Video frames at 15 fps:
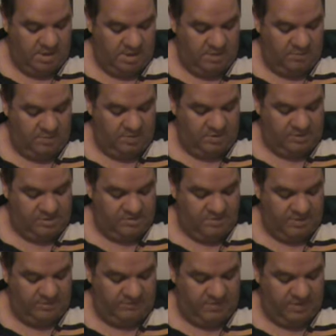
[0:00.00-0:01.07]
Yet what you
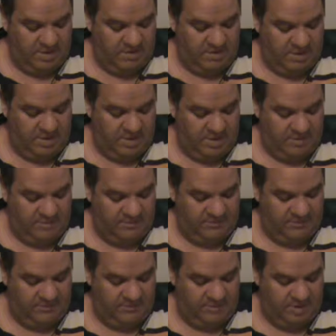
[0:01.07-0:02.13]
must know, and here
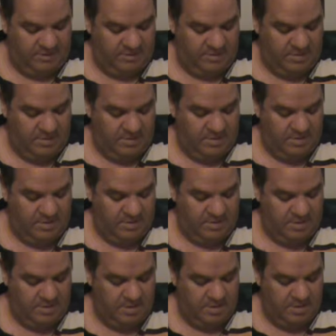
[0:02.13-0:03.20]
is the secret,
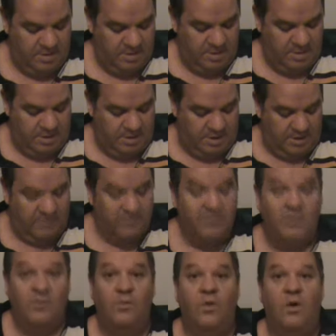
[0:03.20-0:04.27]
is,
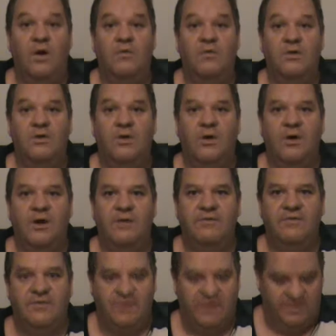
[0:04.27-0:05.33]
and why would God
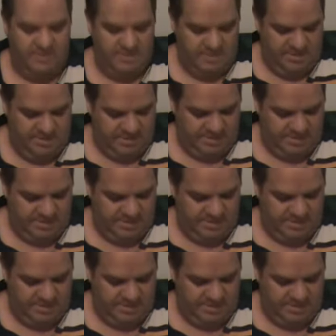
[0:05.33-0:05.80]
have a secret?